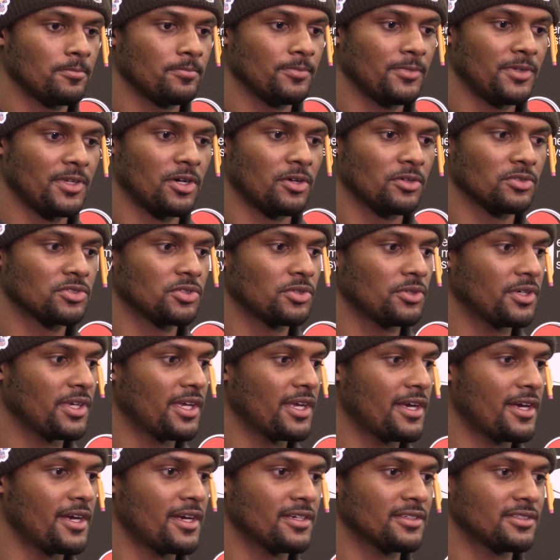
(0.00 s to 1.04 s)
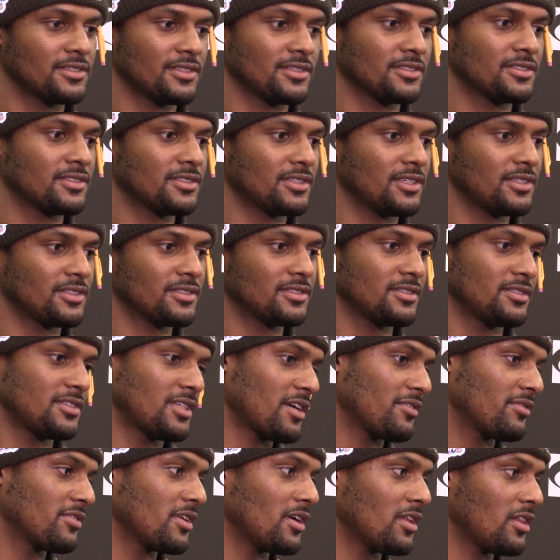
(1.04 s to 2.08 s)
You know, 2 years is
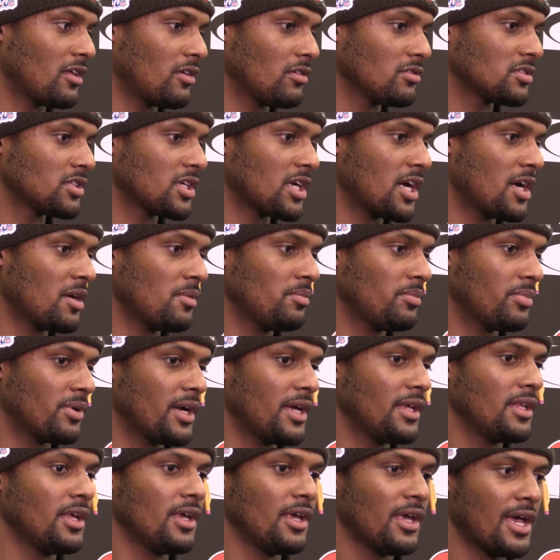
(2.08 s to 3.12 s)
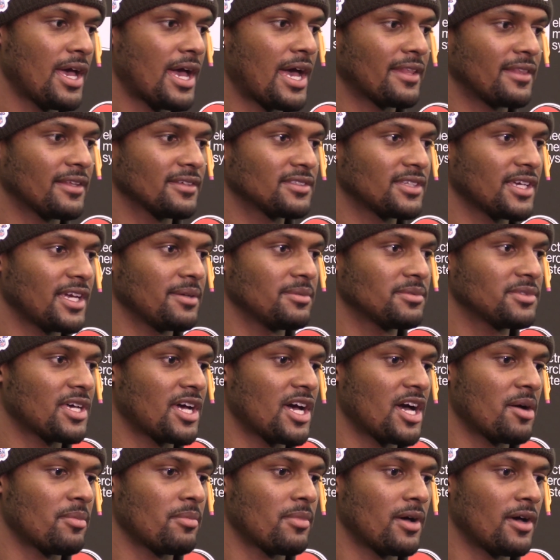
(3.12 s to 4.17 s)
definitely a long time, but at the same
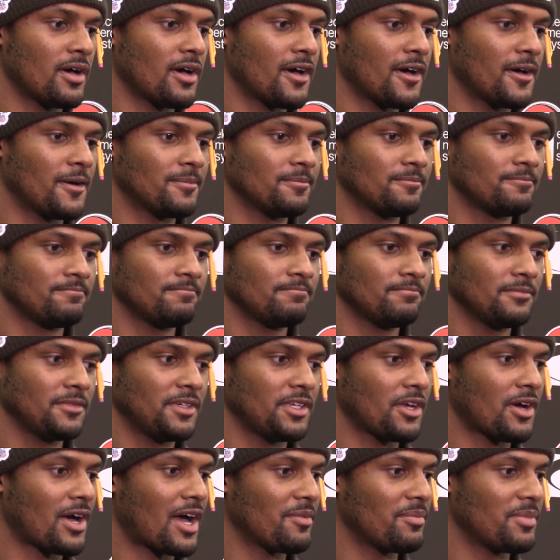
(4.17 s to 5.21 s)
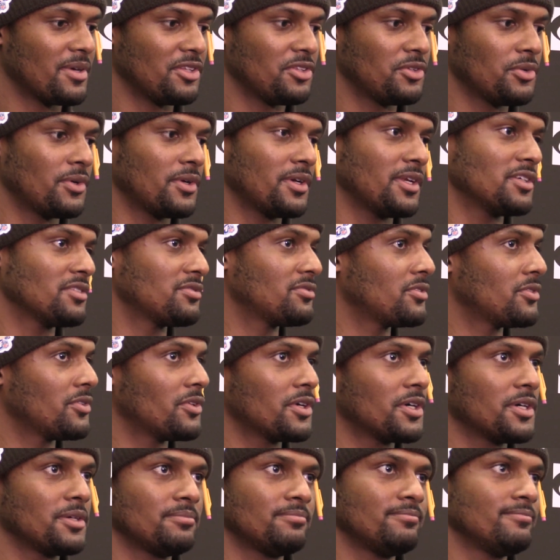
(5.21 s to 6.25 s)
time, you know, I've been doing this
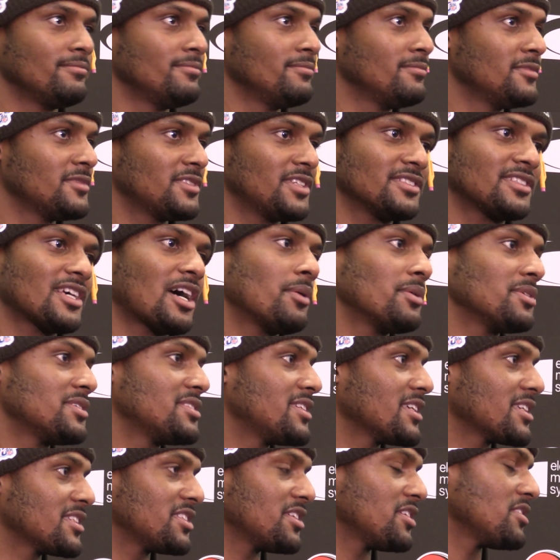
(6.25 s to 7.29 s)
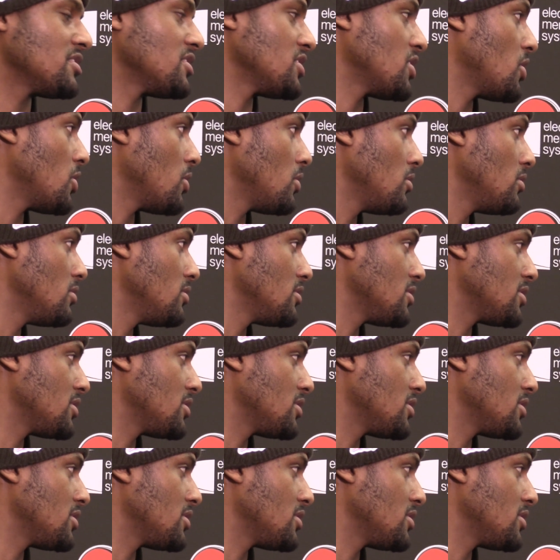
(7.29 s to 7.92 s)
since I was 6 years old.